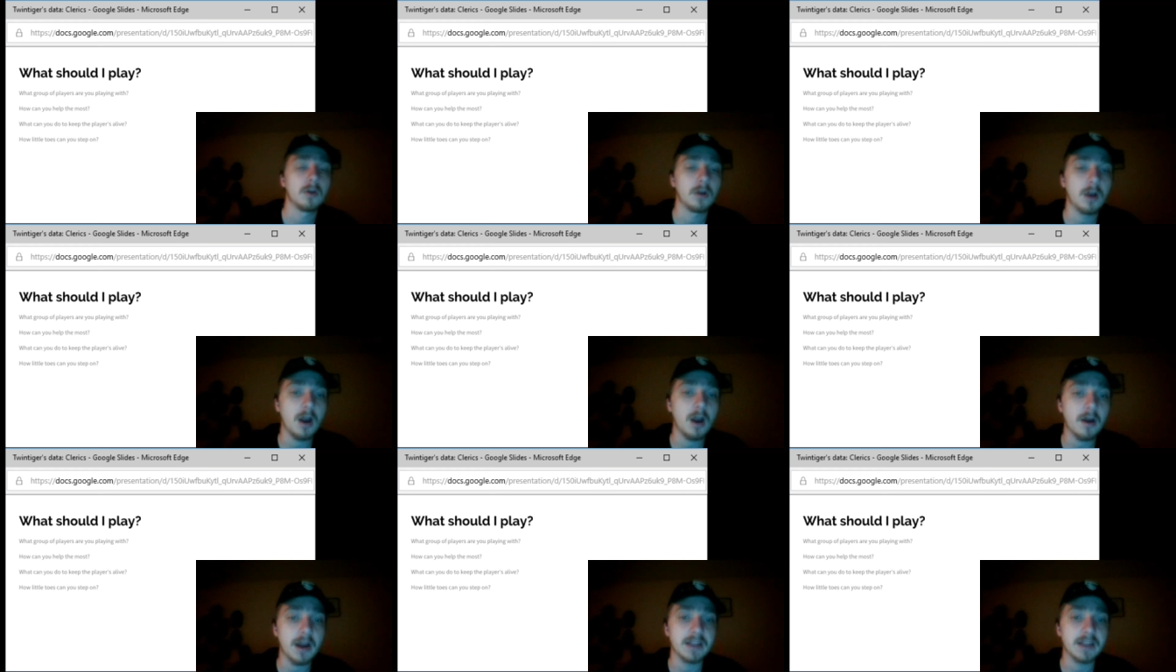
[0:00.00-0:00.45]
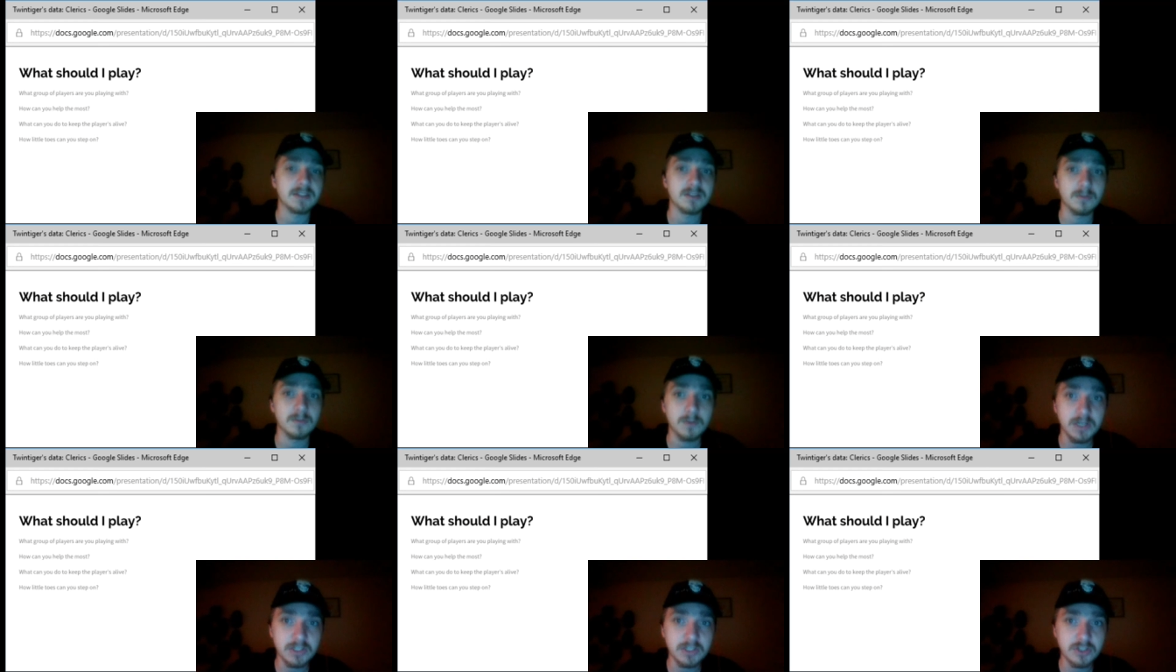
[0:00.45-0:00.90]
All right, so
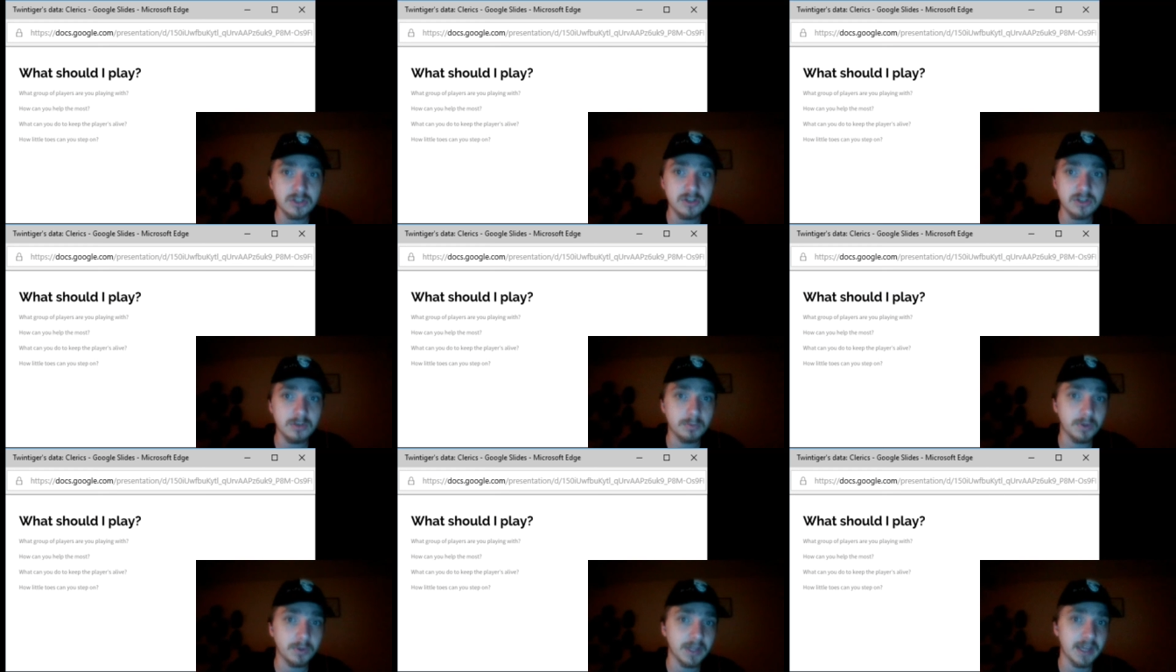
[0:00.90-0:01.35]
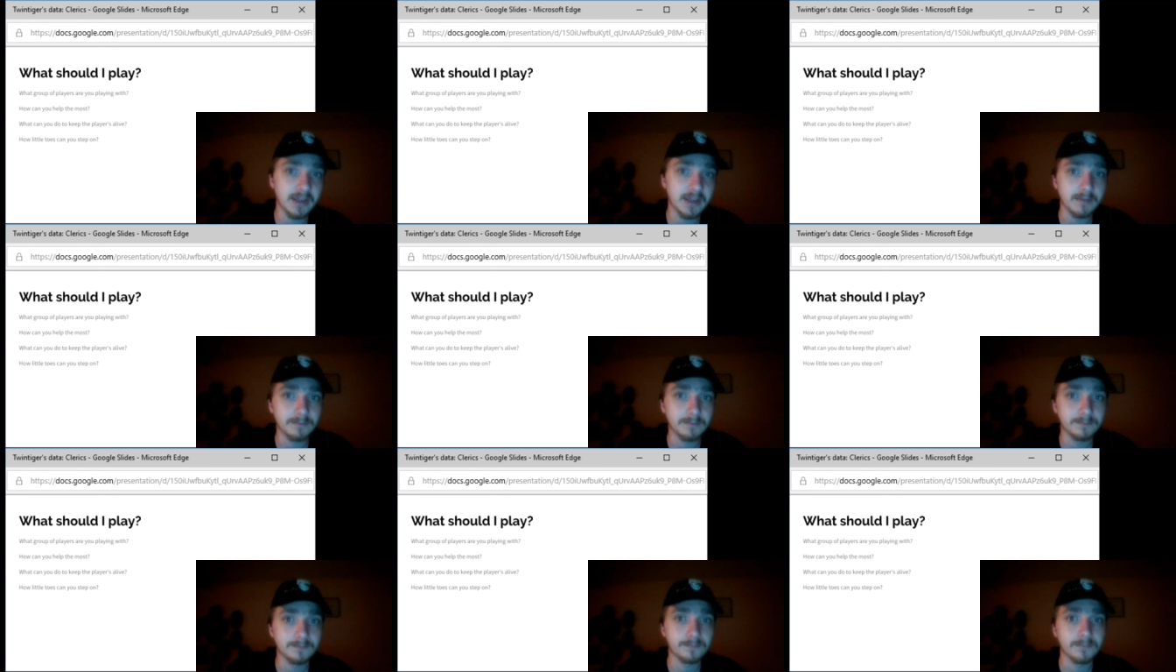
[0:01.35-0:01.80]
what should you play?
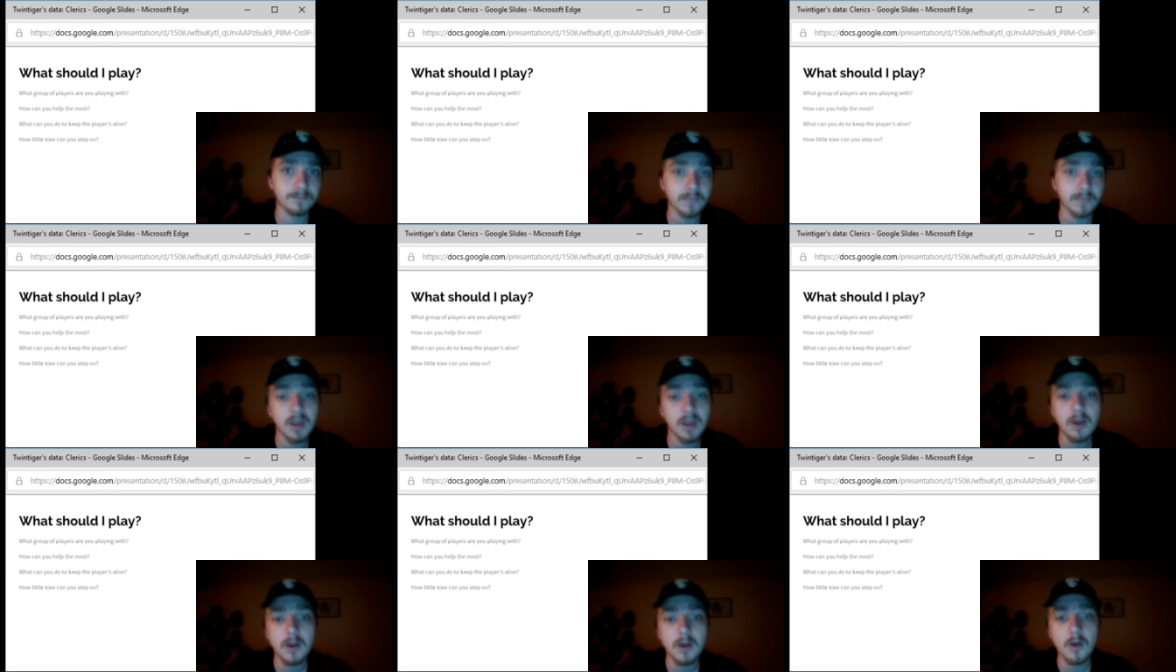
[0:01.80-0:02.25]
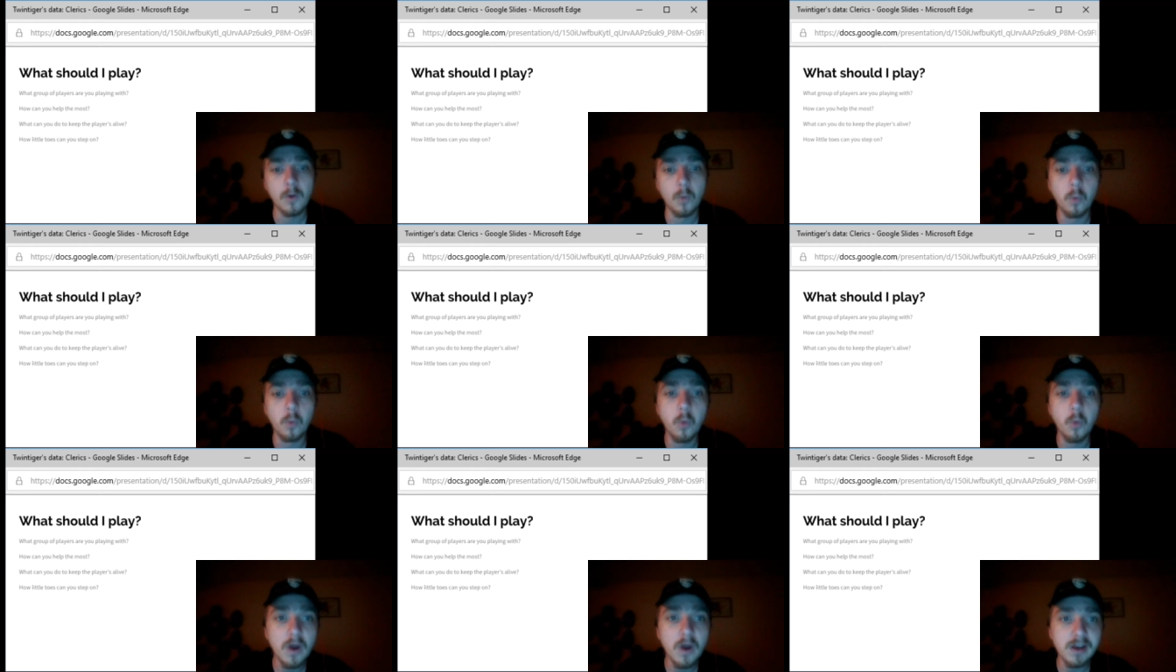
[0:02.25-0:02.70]

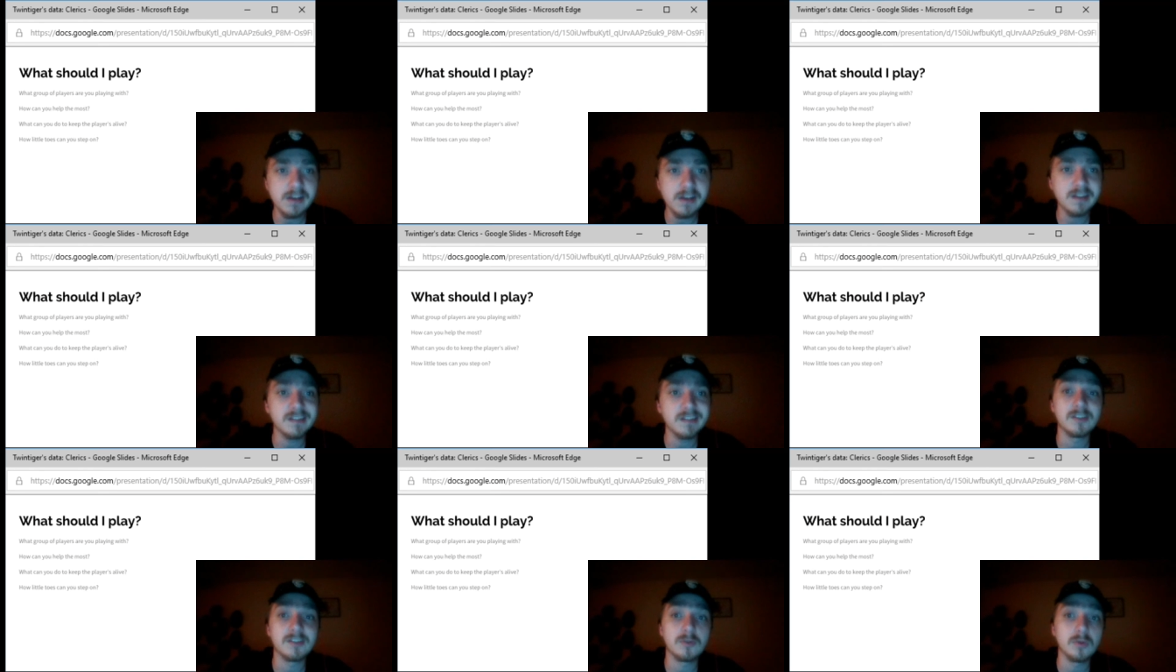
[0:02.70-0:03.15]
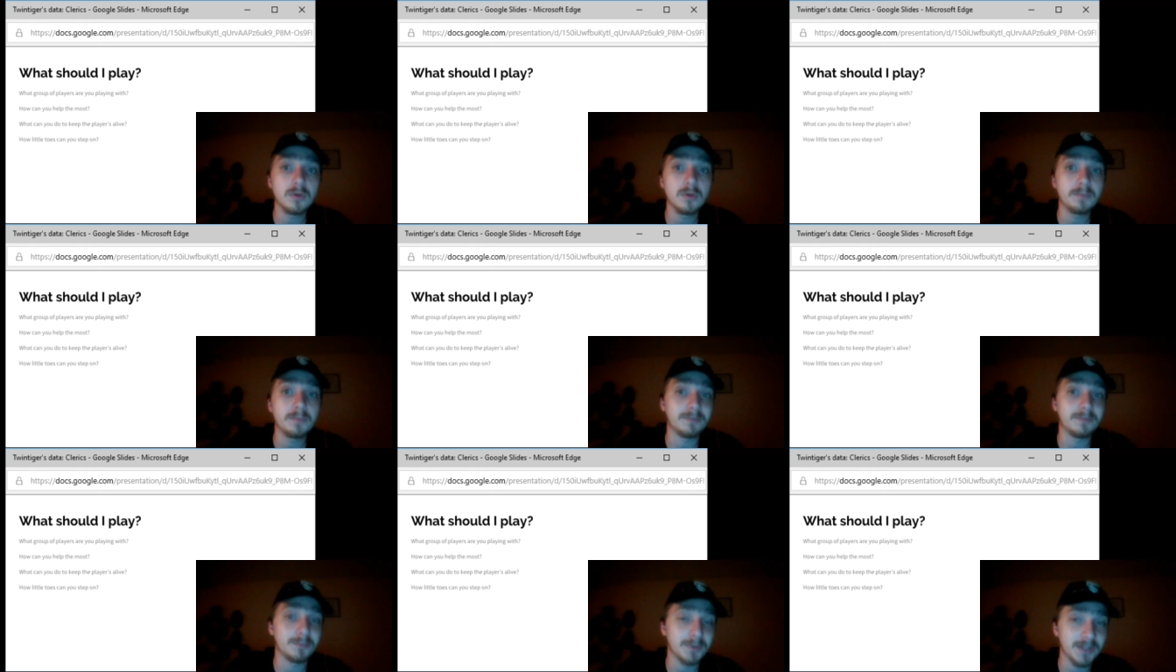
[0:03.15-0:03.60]
What
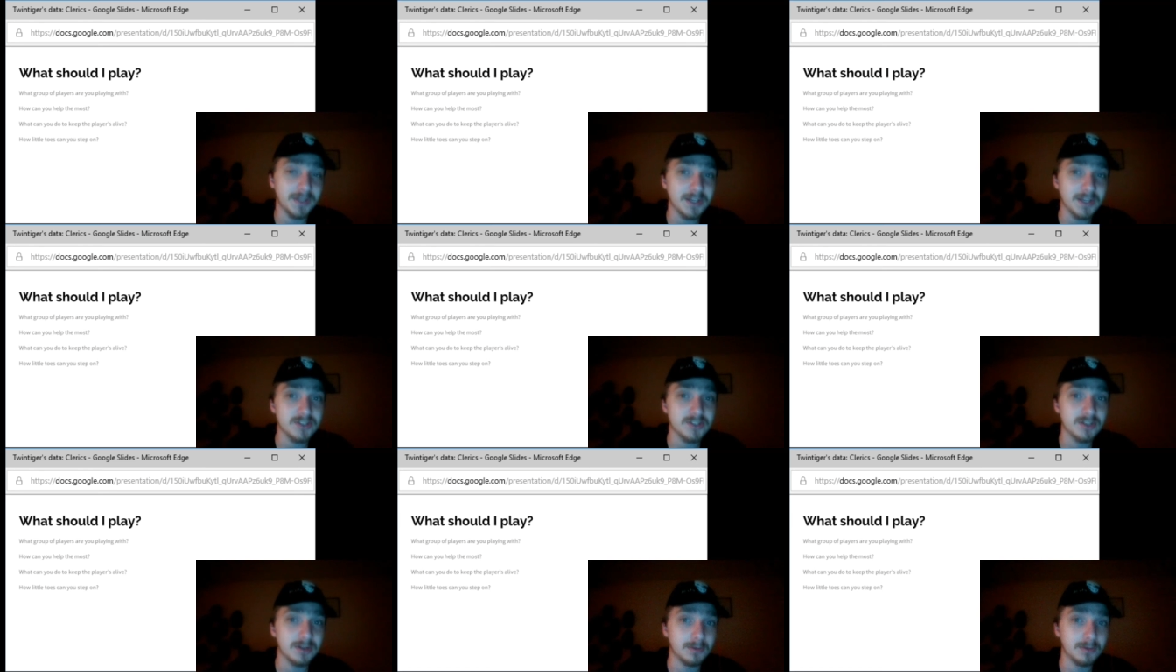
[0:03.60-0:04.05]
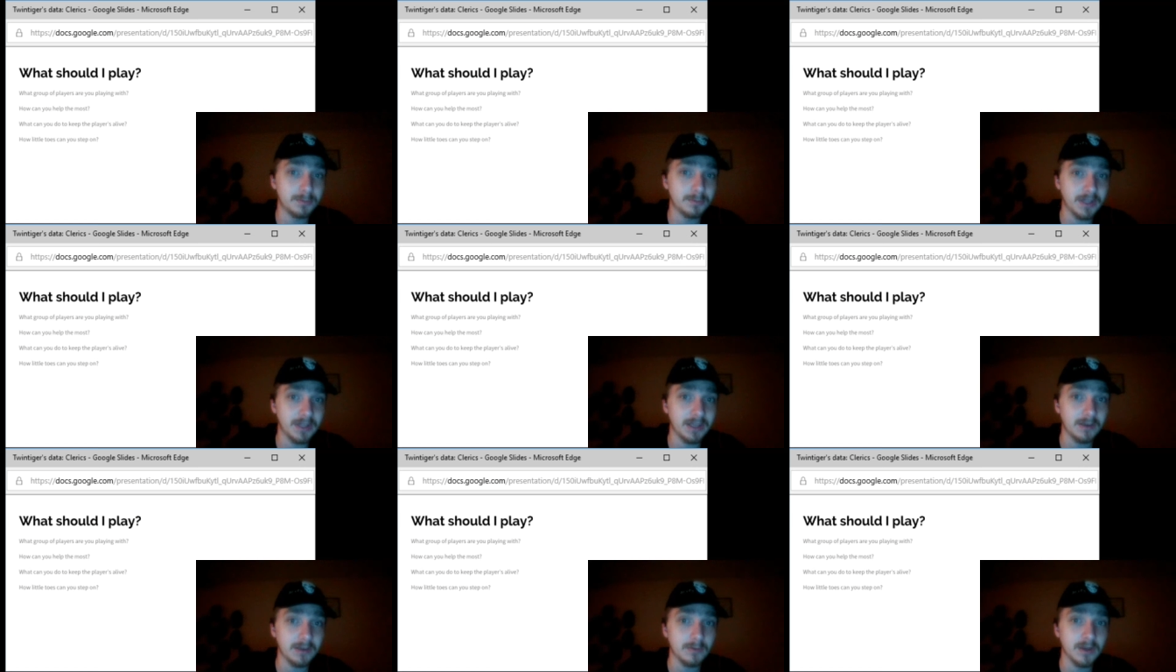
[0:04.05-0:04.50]
group of players are you
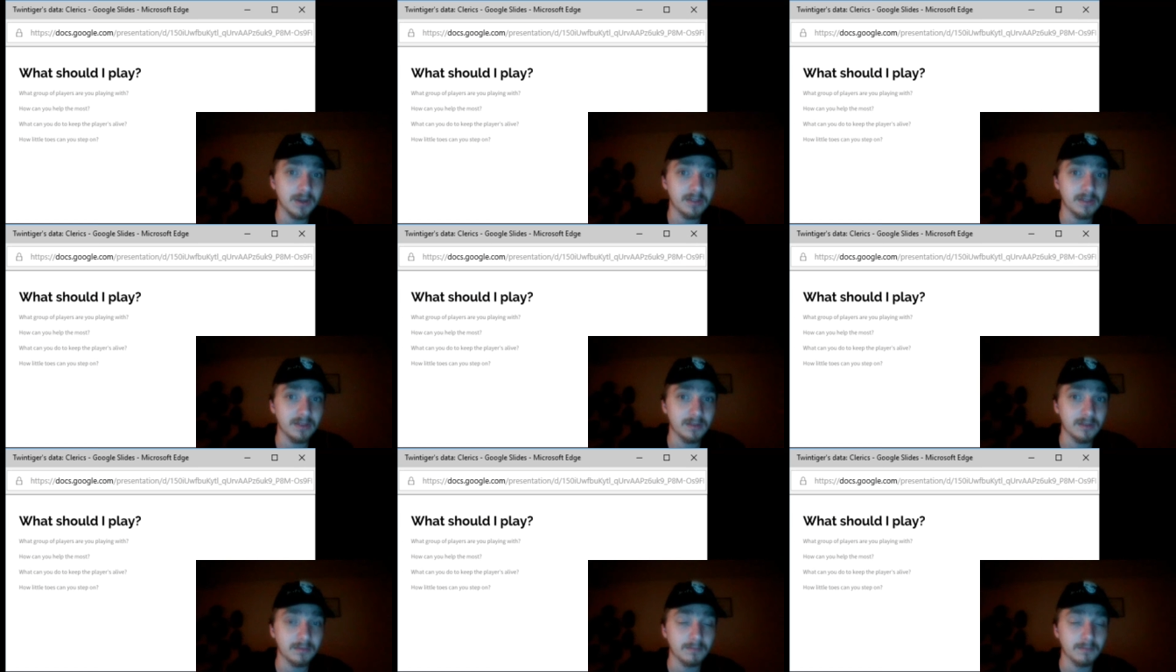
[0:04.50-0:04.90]
playing with?